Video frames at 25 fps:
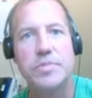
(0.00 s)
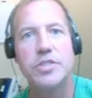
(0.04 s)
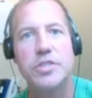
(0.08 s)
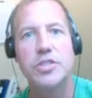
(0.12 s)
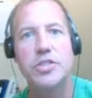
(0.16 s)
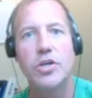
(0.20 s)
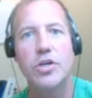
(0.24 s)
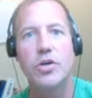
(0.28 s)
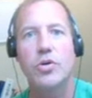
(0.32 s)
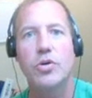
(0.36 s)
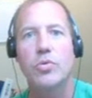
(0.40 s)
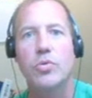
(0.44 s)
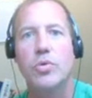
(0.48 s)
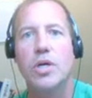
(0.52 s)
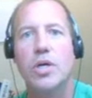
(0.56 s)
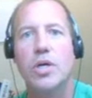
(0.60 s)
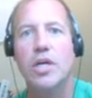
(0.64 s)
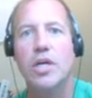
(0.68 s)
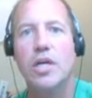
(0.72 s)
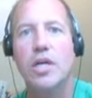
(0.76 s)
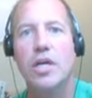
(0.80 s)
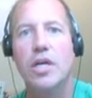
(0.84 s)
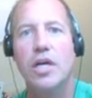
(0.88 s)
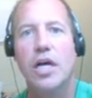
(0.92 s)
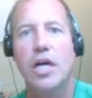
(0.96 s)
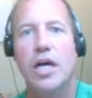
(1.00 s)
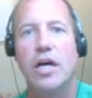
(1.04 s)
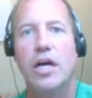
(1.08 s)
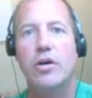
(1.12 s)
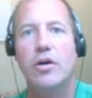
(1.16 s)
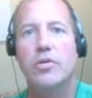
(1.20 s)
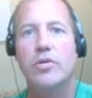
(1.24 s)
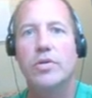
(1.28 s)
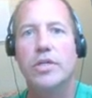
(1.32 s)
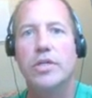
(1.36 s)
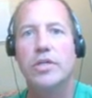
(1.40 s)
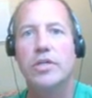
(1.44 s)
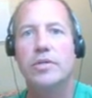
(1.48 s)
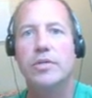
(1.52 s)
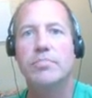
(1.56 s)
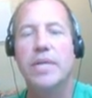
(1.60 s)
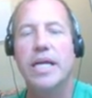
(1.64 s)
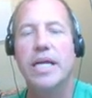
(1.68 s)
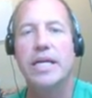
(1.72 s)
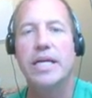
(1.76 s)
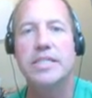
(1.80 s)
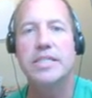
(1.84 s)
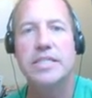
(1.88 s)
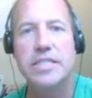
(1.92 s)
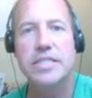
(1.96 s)
So our
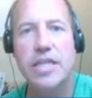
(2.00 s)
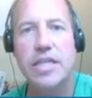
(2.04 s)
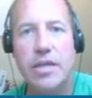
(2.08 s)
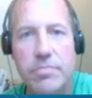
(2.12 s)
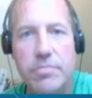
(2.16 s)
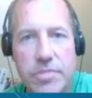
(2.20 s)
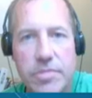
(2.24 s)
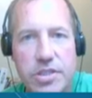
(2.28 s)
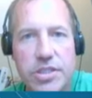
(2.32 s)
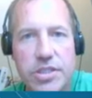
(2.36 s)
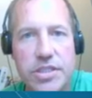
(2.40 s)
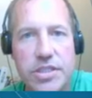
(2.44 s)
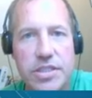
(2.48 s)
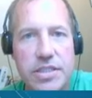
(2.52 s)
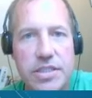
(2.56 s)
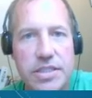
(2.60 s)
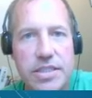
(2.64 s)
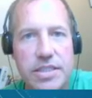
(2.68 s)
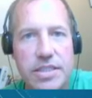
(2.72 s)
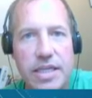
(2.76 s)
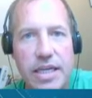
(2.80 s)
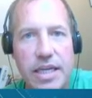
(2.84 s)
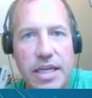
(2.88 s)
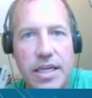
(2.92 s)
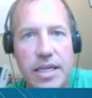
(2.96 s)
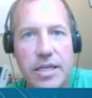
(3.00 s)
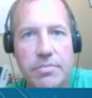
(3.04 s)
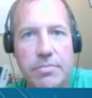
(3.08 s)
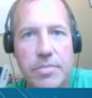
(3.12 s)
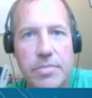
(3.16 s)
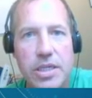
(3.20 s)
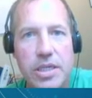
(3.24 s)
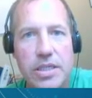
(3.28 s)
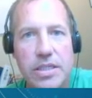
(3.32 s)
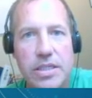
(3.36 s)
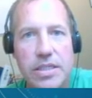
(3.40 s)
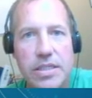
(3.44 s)
mass number's the same,